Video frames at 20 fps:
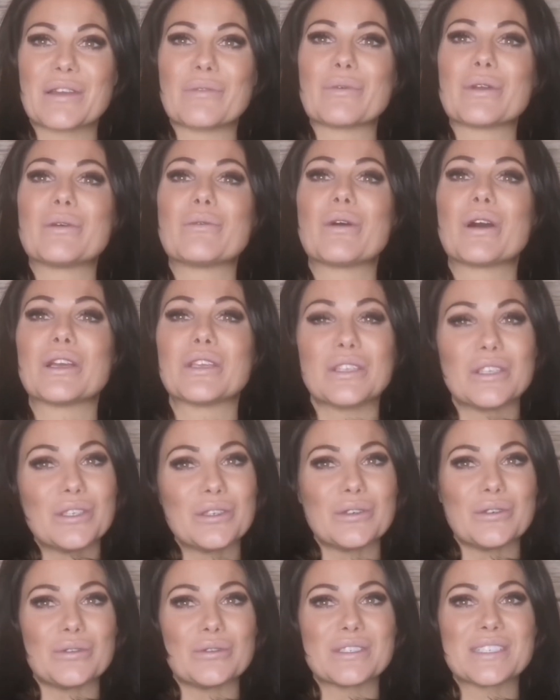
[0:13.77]
and we want
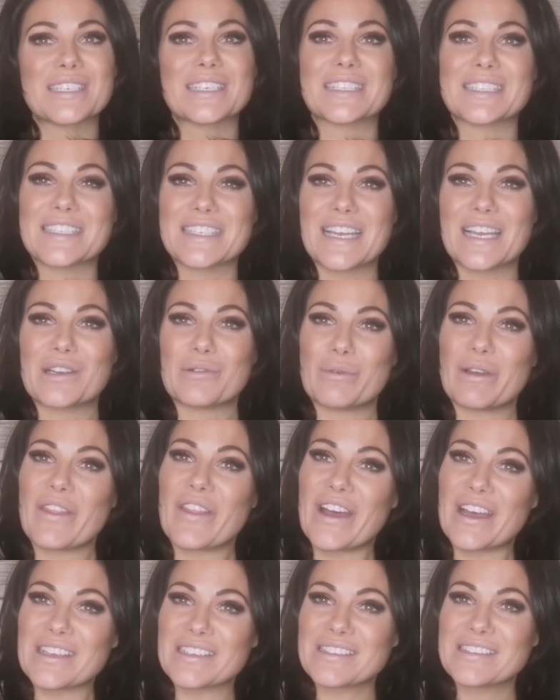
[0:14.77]
you to consign
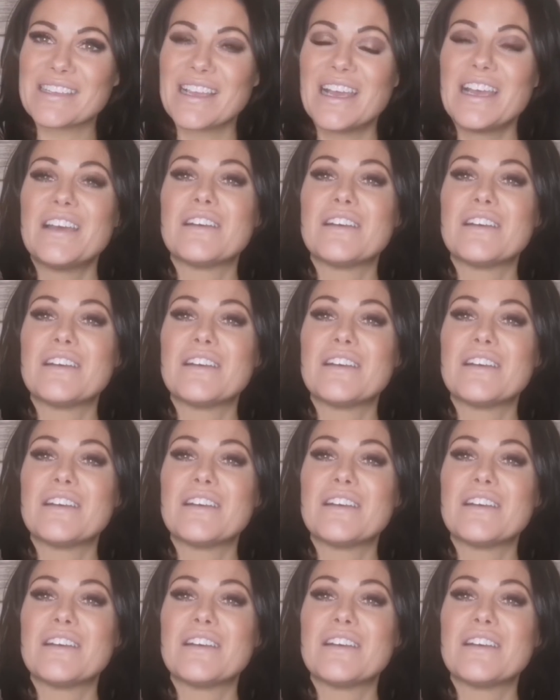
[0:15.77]
with us.